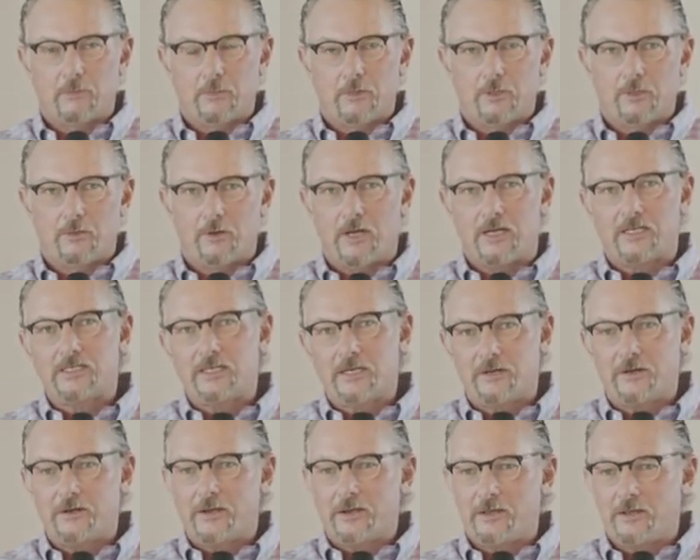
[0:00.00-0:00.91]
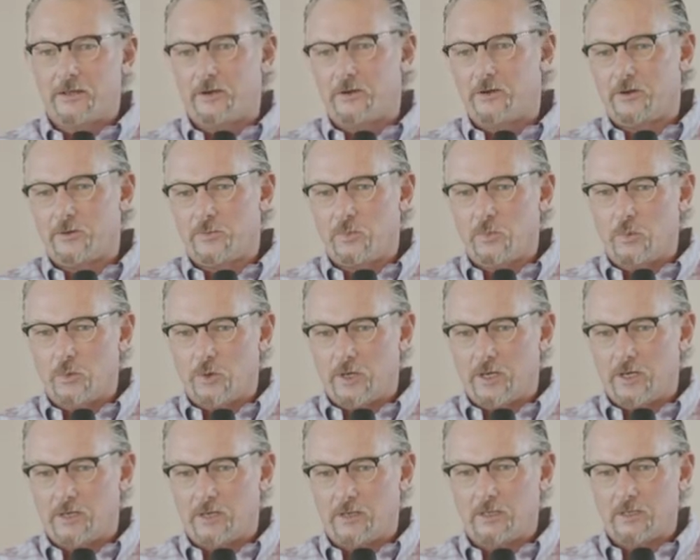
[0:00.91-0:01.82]
criteria that are
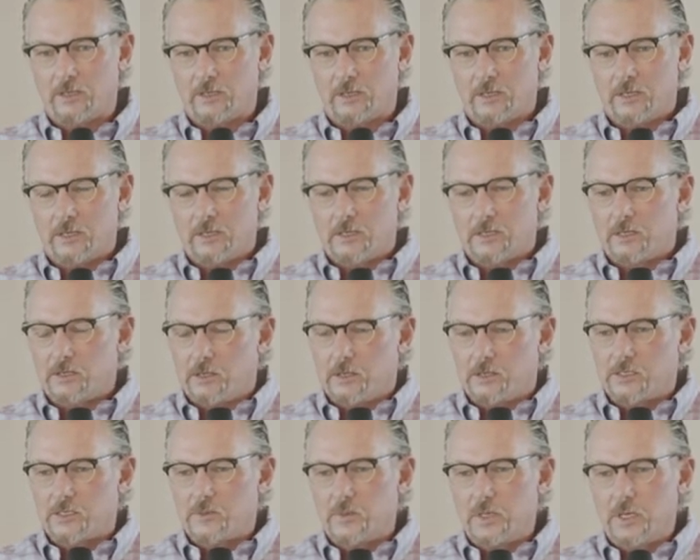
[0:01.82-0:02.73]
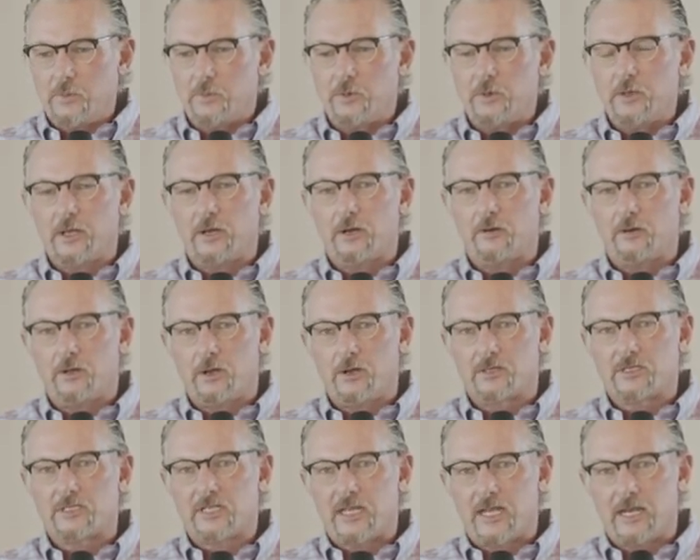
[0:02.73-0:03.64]
important to those people that are
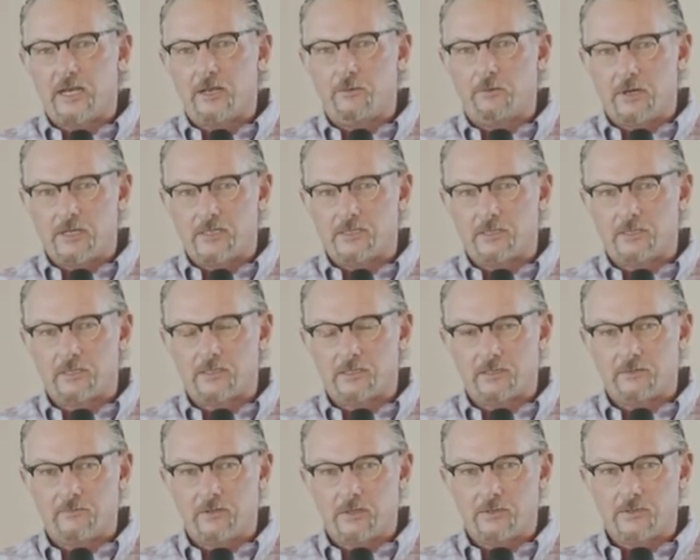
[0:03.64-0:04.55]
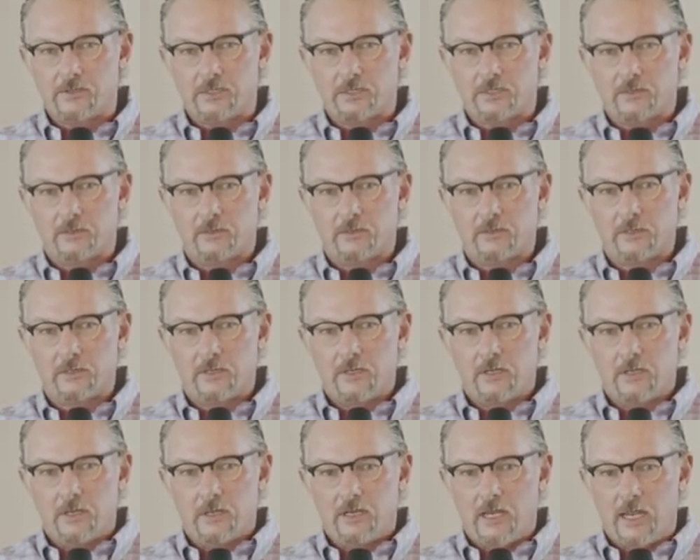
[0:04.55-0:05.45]
longstanding residents of those
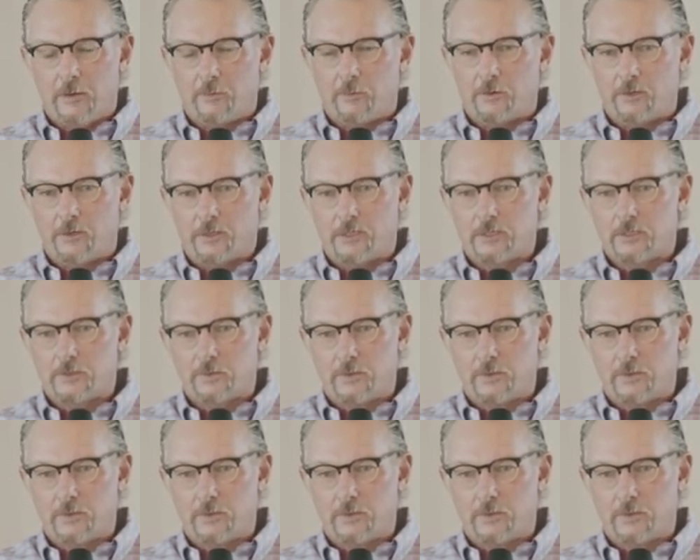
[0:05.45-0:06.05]
neighborhoods.